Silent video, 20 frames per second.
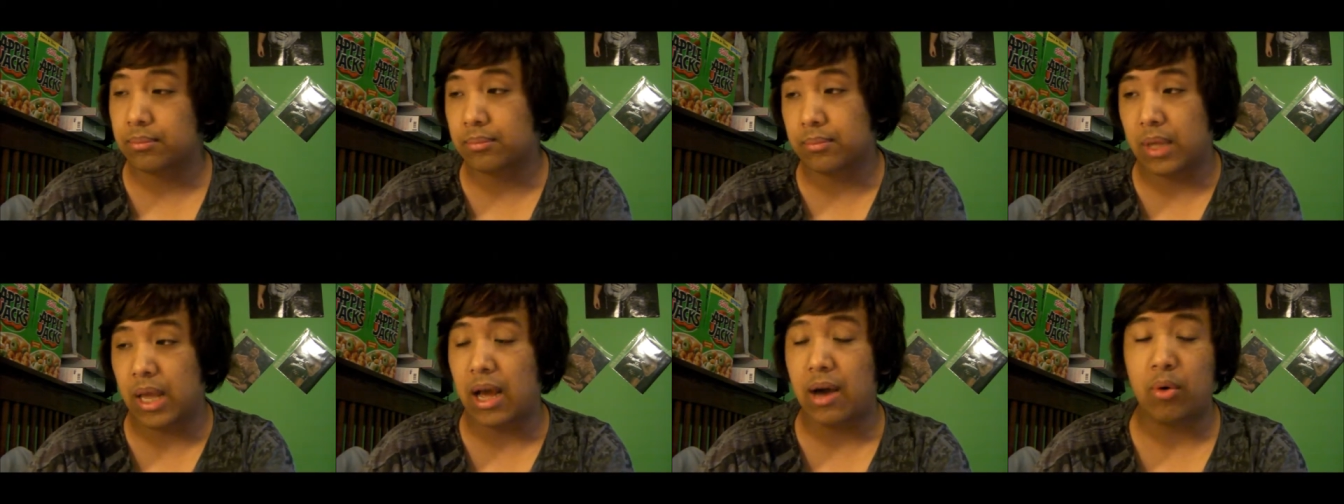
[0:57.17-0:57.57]

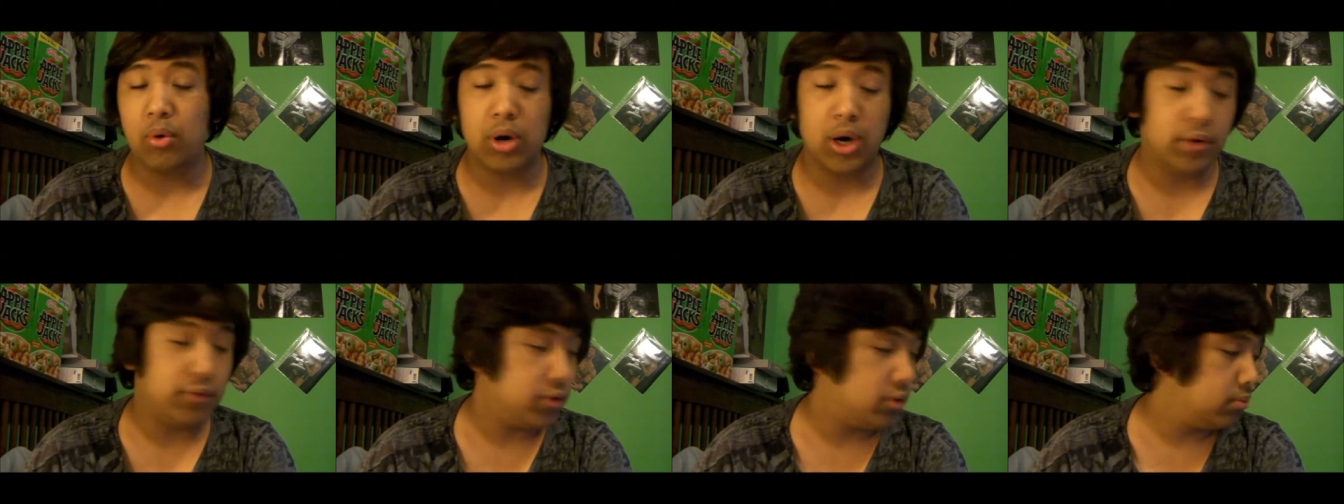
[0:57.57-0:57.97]
Yeah,
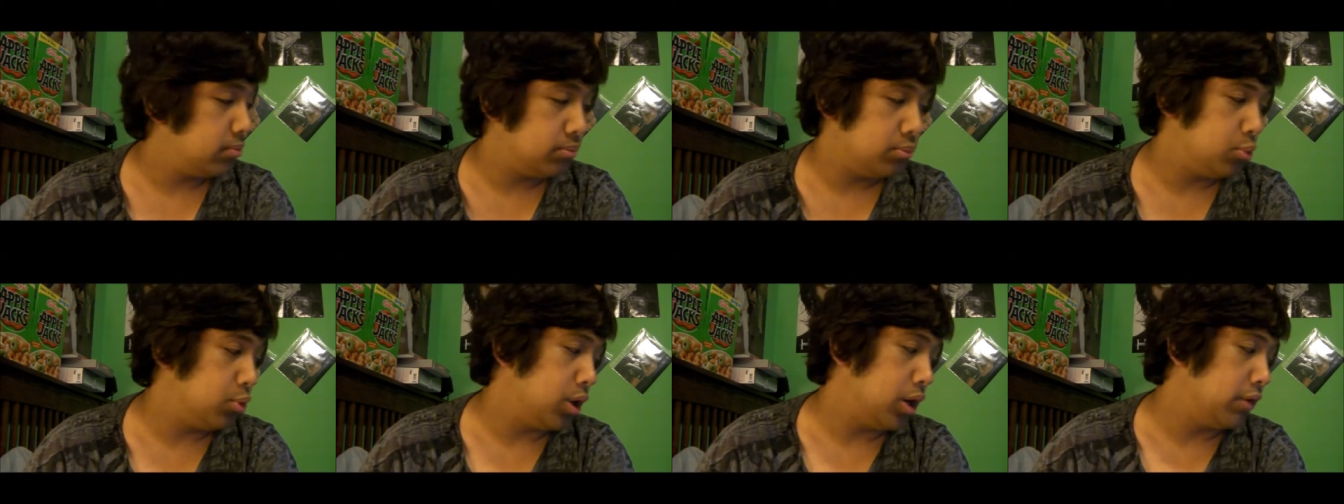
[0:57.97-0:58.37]
whatever.
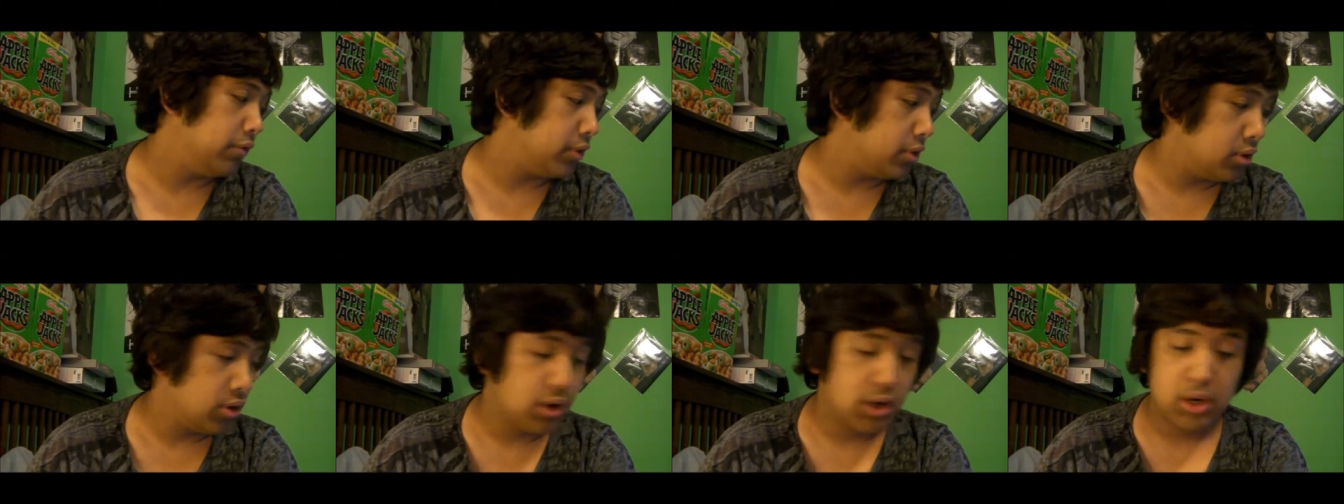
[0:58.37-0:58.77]

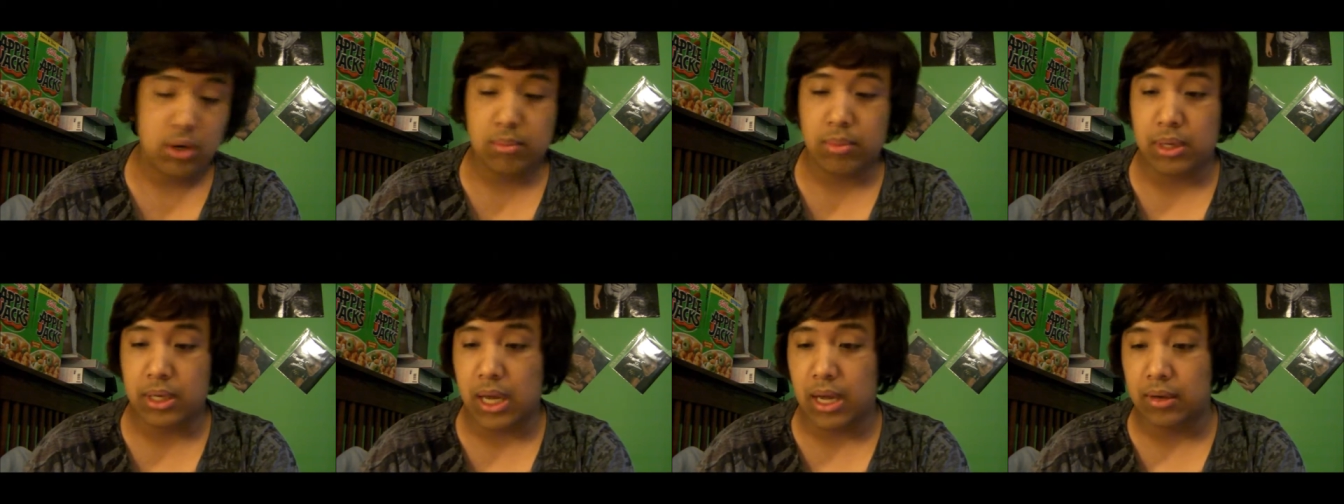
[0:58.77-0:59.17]
Whatever.
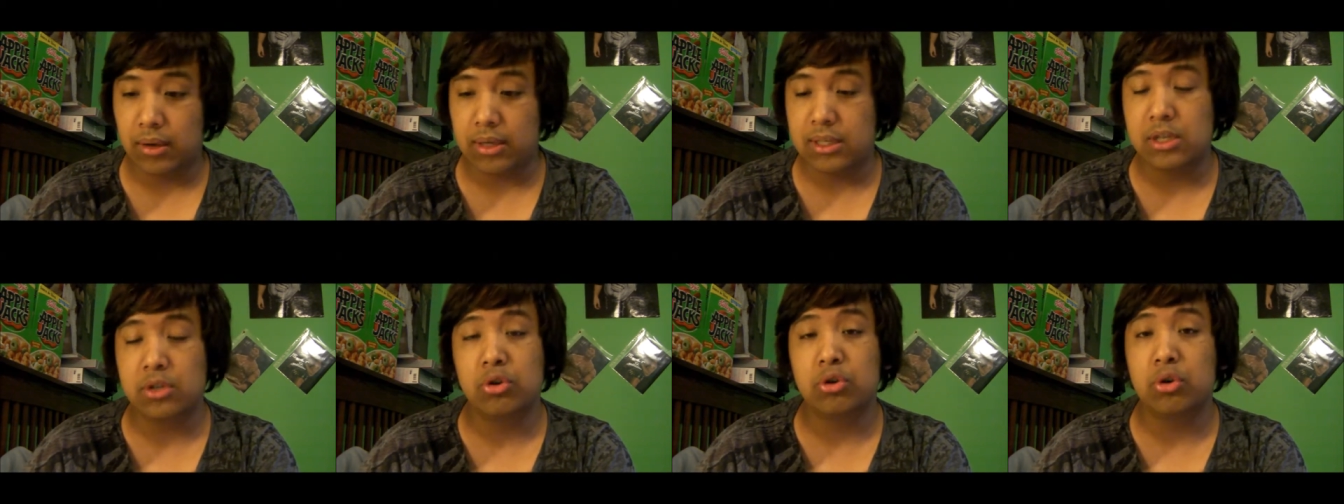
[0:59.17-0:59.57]
But yeah,
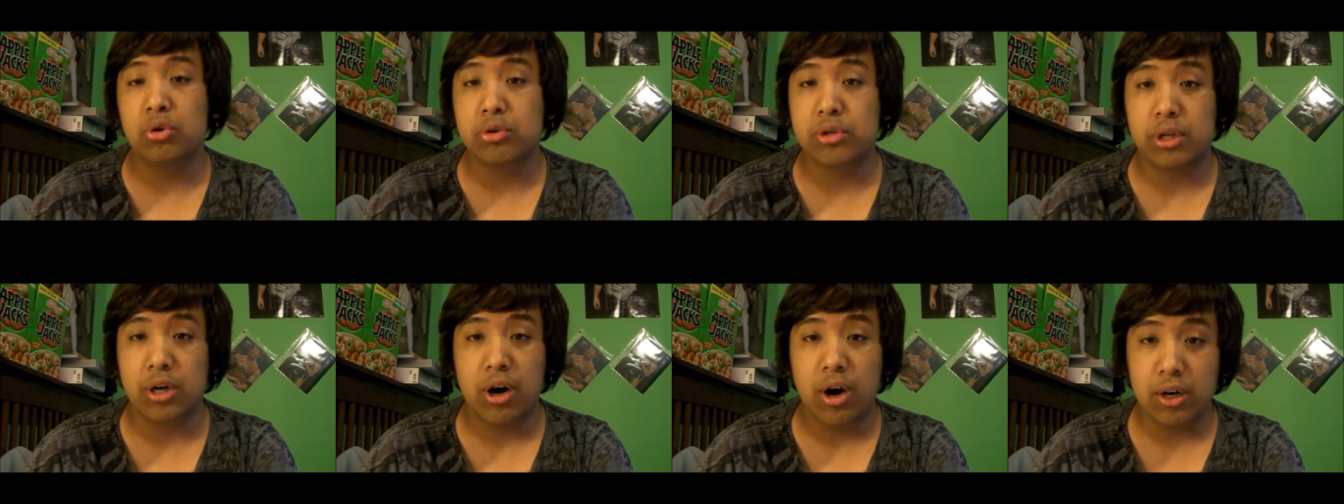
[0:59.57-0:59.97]
let's introduce
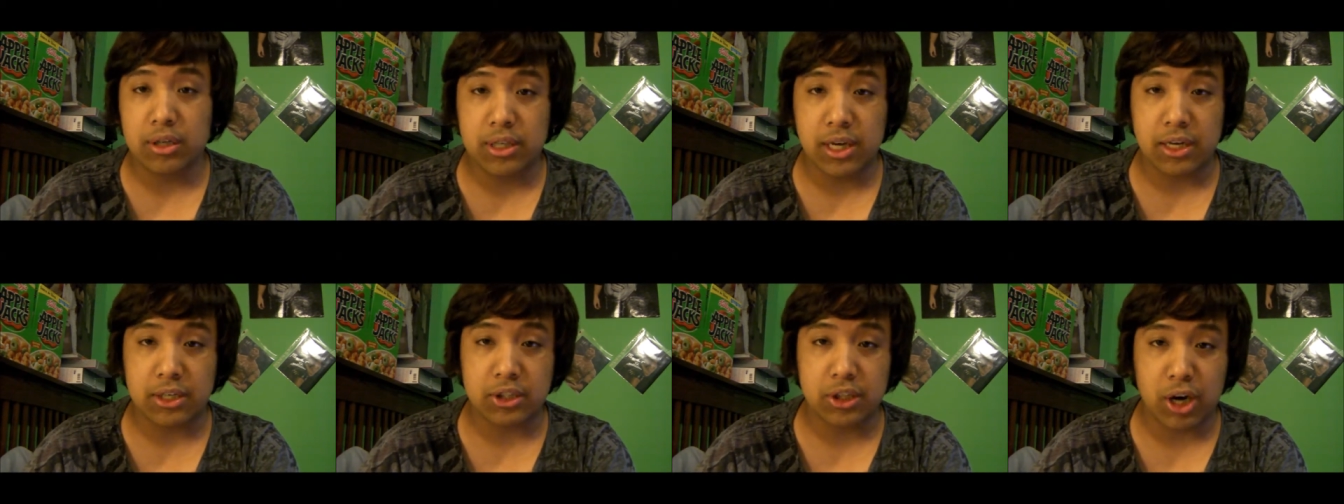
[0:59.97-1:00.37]
the
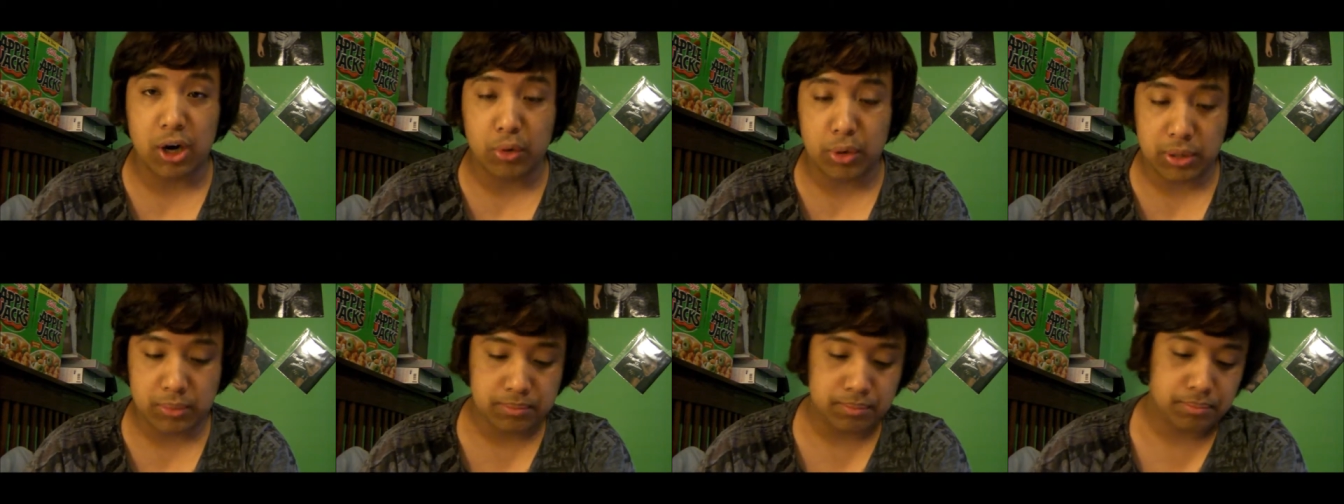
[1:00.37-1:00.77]
contest, shall
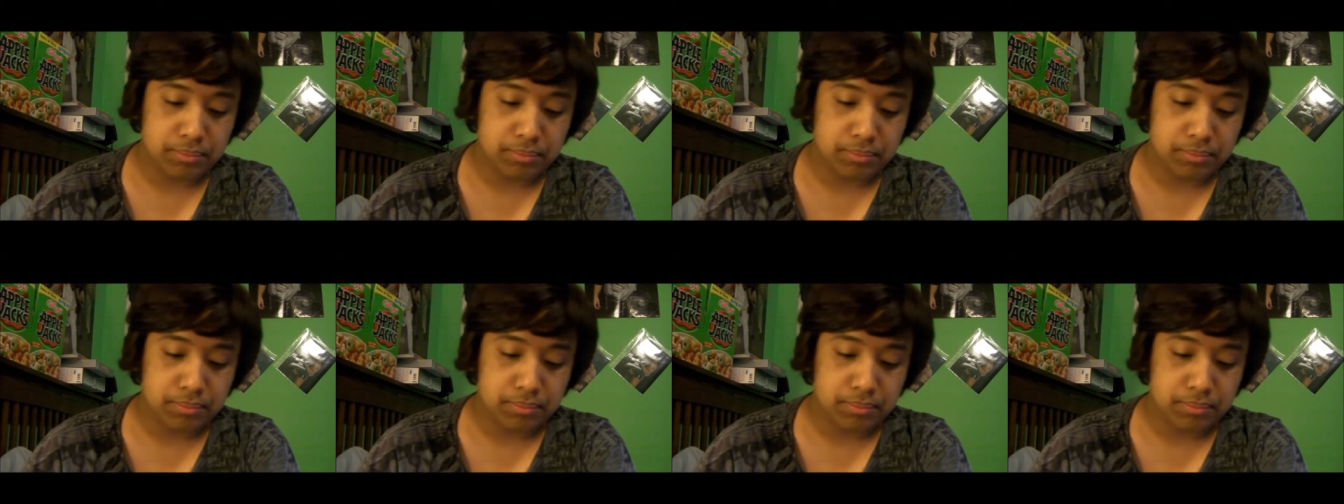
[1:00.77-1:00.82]
we?